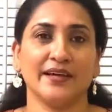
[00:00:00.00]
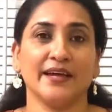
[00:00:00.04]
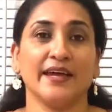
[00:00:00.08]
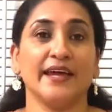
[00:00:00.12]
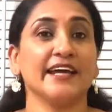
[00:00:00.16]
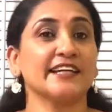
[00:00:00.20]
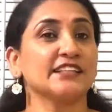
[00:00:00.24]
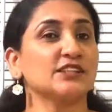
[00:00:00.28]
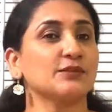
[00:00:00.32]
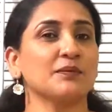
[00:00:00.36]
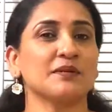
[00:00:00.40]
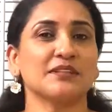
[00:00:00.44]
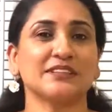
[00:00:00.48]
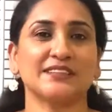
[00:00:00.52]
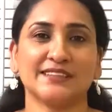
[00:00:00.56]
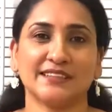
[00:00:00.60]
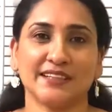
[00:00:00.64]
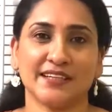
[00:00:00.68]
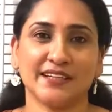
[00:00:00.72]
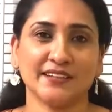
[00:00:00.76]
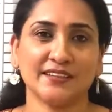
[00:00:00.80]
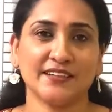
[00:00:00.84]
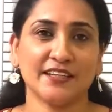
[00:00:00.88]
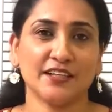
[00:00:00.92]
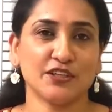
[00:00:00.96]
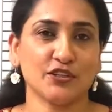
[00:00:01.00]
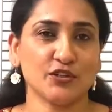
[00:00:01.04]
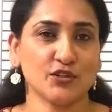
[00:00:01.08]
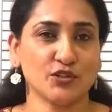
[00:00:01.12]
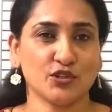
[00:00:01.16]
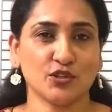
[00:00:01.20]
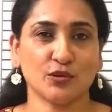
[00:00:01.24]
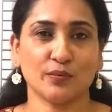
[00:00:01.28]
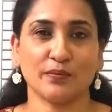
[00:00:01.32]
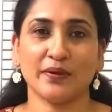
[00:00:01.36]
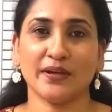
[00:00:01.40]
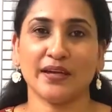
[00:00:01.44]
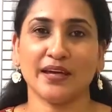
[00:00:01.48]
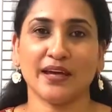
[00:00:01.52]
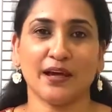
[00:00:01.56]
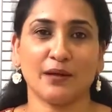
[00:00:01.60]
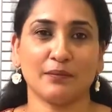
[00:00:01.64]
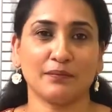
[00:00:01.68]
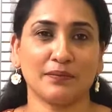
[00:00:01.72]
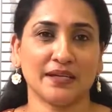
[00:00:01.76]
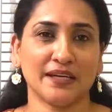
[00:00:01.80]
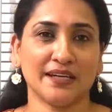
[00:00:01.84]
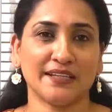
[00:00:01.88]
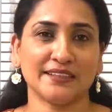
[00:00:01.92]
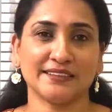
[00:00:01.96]
Experts say that you should be
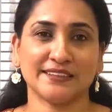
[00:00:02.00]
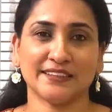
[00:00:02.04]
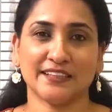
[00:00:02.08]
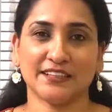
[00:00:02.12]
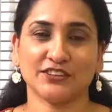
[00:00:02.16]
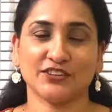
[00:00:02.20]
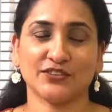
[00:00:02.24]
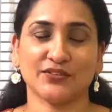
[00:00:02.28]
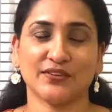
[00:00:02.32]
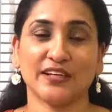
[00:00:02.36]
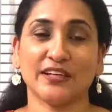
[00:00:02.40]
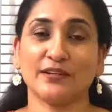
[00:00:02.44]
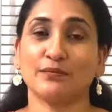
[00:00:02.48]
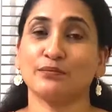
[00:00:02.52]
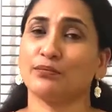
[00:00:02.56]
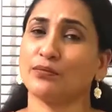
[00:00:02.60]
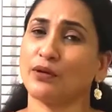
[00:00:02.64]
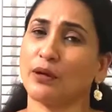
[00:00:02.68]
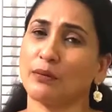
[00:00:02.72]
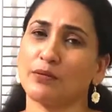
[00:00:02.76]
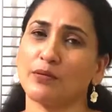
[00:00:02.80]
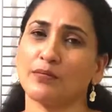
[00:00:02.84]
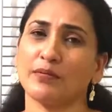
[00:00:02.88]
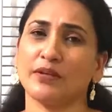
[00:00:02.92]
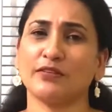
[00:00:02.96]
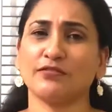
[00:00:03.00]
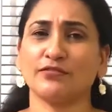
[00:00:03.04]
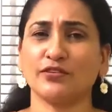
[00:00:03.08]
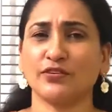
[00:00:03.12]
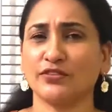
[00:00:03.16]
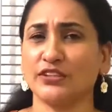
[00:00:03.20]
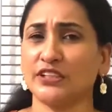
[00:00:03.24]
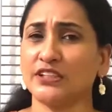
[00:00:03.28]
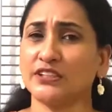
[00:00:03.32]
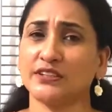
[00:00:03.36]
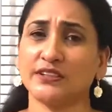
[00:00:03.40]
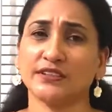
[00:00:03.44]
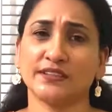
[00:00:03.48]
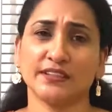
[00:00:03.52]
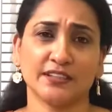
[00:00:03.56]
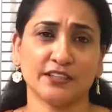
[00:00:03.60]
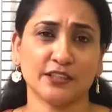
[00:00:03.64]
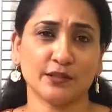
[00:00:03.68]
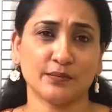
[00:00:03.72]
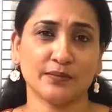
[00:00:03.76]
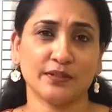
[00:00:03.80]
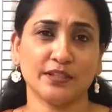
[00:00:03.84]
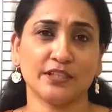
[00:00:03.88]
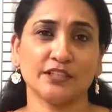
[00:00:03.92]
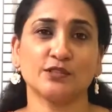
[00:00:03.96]
applying sunscreen probably 15 to 30
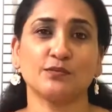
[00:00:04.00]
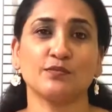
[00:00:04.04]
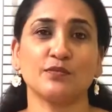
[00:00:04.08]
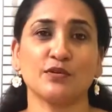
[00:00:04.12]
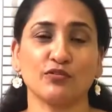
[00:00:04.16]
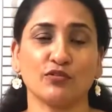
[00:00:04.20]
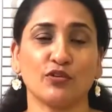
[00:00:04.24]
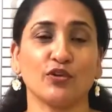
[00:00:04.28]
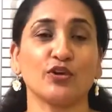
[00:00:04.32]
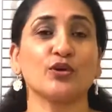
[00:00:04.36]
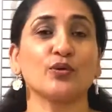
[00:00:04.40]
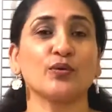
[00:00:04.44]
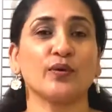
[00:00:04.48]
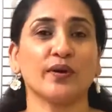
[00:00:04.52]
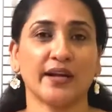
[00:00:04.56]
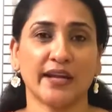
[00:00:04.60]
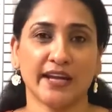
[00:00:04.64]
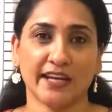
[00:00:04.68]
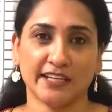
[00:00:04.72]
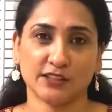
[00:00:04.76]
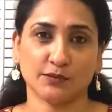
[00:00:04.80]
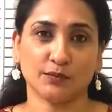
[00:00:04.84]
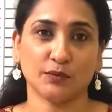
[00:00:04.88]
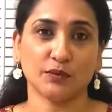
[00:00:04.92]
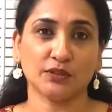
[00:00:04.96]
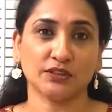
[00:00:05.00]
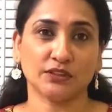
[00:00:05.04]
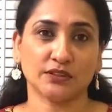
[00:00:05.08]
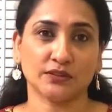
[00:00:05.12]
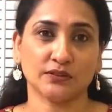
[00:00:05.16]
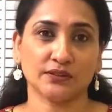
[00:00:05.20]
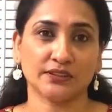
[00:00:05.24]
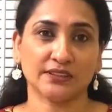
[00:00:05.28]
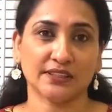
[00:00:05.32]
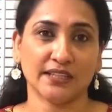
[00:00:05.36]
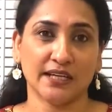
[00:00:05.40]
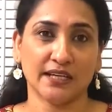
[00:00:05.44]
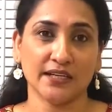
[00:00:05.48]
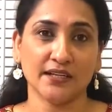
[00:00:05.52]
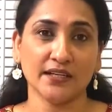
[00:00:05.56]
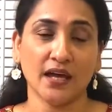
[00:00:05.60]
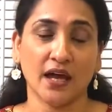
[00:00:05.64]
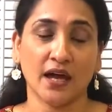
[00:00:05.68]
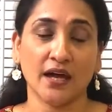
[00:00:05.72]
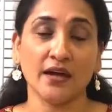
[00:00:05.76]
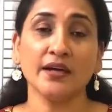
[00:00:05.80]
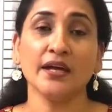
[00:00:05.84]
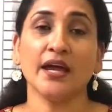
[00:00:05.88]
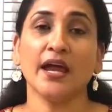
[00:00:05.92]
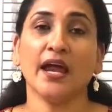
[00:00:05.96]
minutes before you are exposed to sun
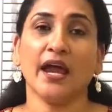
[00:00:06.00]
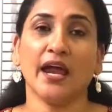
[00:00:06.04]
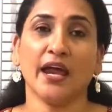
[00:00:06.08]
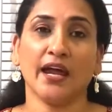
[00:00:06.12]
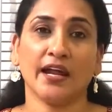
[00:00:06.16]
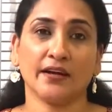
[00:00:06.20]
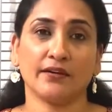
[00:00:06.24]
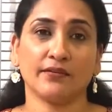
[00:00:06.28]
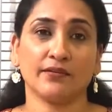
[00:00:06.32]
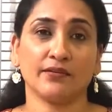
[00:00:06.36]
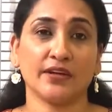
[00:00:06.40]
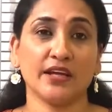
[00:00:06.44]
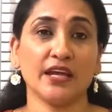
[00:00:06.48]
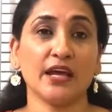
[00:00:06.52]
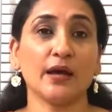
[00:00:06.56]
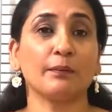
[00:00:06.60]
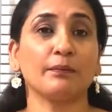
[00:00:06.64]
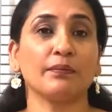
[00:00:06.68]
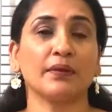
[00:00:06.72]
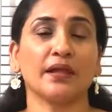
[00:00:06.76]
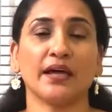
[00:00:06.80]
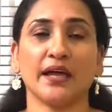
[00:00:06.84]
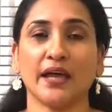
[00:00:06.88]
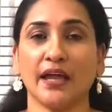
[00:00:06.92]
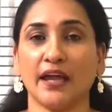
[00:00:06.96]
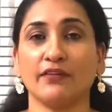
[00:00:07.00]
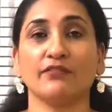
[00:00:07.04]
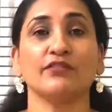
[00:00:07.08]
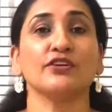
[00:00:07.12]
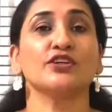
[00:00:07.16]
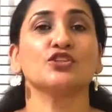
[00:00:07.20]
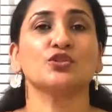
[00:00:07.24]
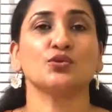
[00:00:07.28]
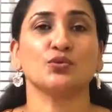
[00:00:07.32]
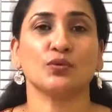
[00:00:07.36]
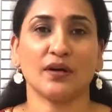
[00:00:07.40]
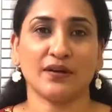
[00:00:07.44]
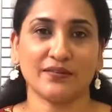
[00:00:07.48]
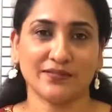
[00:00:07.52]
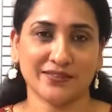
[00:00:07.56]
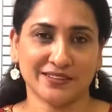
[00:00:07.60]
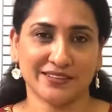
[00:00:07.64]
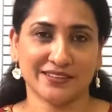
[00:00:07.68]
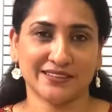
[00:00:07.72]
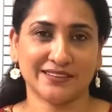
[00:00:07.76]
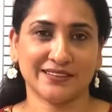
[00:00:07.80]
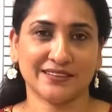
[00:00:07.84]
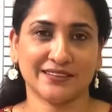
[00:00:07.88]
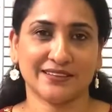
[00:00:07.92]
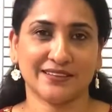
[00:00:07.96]
and reapply every two
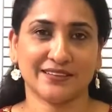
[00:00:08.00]
hours.